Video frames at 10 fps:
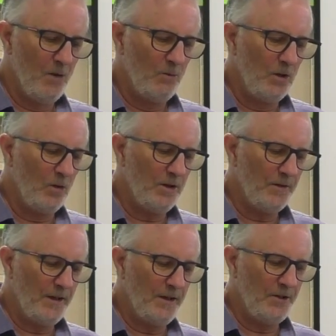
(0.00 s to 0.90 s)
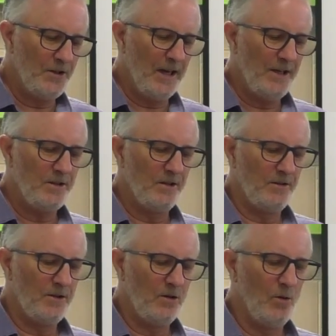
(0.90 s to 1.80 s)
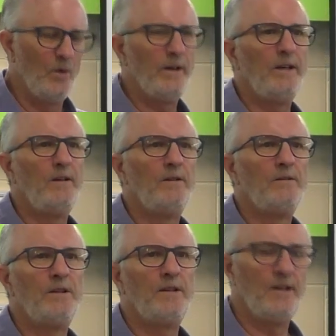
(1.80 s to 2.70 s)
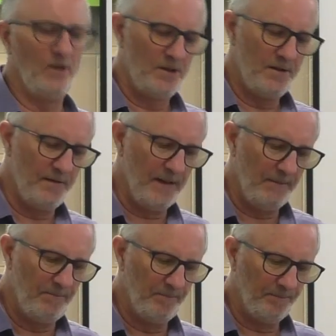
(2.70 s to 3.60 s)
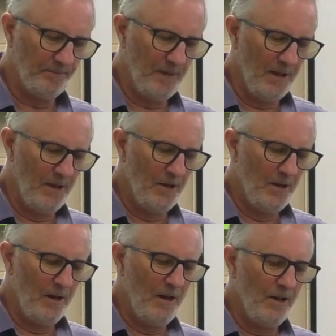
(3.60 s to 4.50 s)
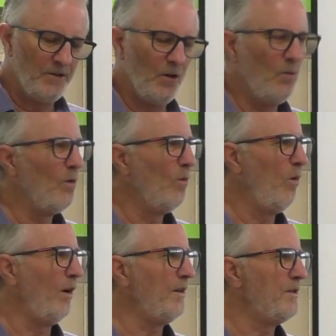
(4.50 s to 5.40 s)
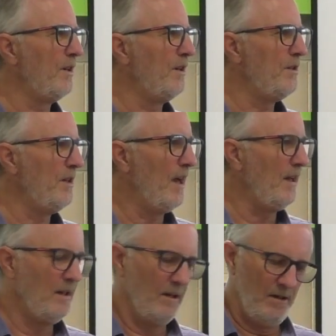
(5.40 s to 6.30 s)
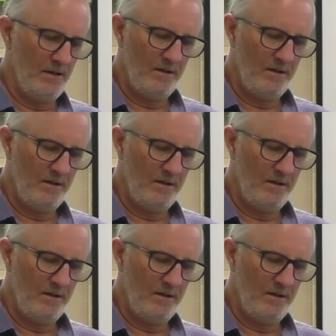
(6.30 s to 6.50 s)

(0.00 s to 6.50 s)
We'll look at the initiations according to Theosophy. So, what is initiated?